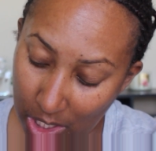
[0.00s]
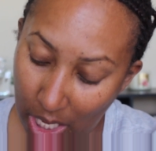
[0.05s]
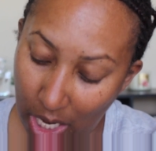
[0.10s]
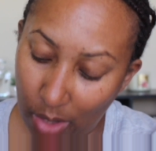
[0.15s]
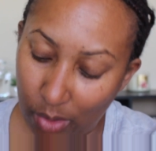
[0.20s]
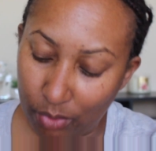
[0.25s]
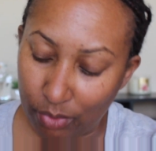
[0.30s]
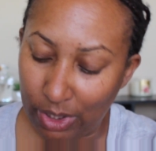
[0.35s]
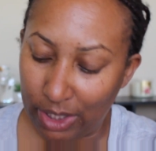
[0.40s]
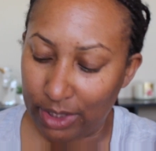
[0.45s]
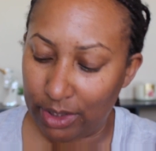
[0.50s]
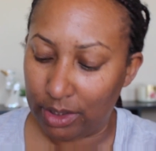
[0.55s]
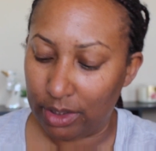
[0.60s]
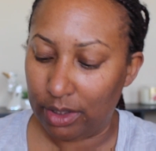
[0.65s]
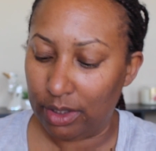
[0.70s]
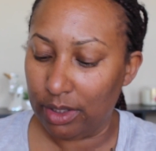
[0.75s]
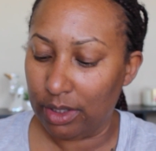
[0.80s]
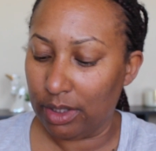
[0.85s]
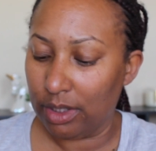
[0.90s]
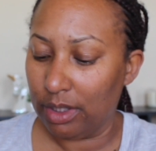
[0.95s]

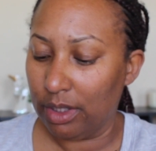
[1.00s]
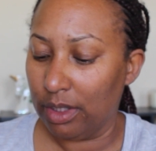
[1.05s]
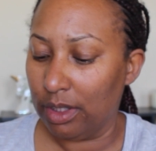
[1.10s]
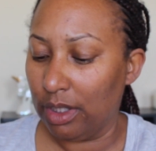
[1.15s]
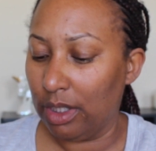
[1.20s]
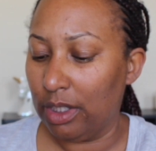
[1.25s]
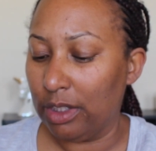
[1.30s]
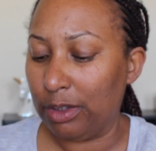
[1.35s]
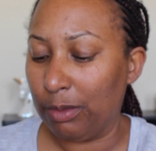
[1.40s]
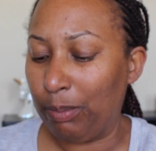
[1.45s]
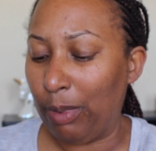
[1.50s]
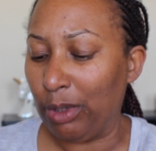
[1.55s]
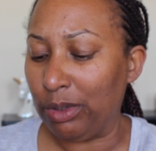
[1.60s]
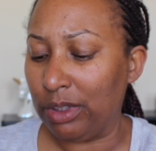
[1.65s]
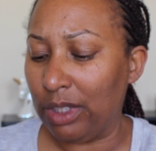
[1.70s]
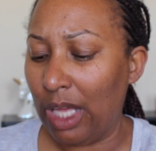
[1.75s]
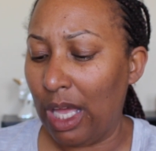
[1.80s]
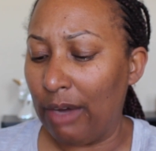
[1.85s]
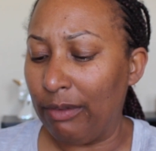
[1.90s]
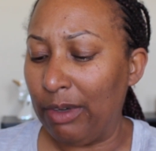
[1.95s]
Outrageous. And it's
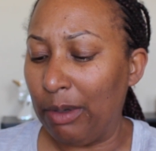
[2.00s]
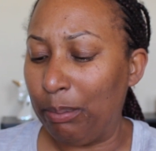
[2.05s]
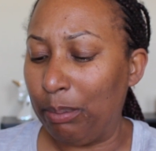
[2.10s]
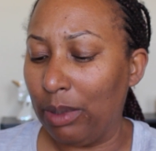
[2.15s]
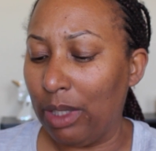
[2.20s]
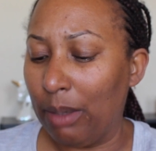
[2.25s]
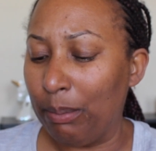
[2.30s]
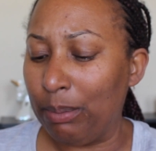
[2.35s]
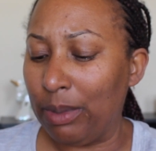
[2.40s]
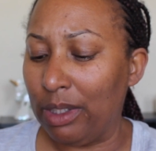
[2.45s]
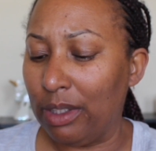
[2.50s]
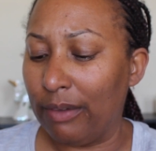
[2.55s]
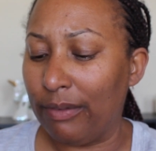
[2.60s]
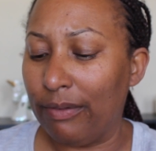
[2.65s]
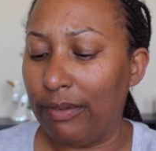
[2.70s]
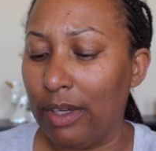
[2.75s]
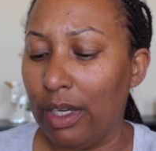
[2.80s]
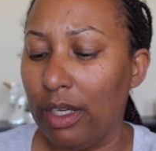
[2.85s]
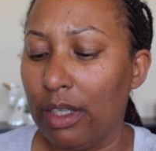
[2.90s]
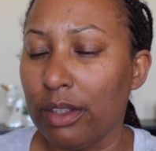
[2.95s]
supposed to have a plumping
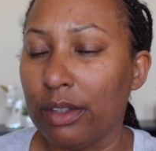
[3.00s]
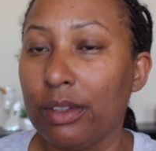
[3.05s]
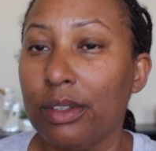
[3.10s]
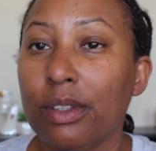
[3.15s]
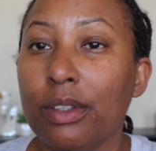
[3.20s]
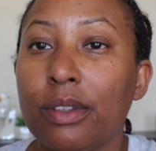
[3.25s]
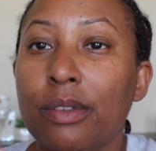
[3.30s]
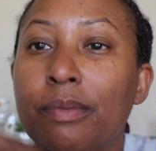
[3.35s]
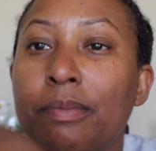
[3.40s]
effect.